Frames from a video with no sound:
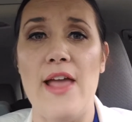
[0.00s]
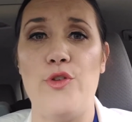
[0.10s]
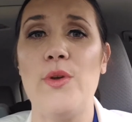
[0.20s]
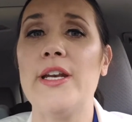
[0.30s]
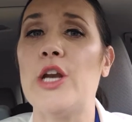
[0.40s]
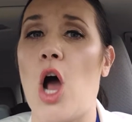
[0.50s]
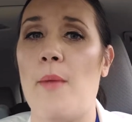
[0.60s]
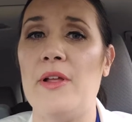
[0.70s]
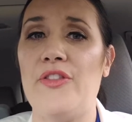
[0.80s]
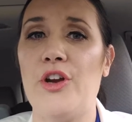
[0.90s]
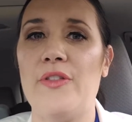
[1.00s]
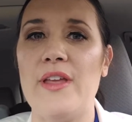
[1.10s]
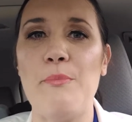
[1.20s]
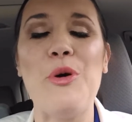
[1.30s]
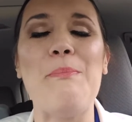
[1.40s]
if you get an omelet there,
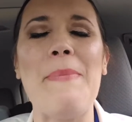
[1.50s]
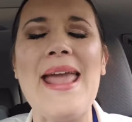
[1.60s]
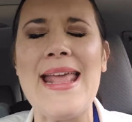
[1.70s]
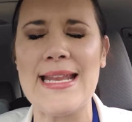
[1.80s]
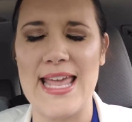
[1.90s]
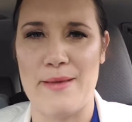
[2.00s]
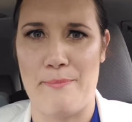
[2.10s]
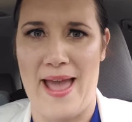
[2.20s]
they put pancake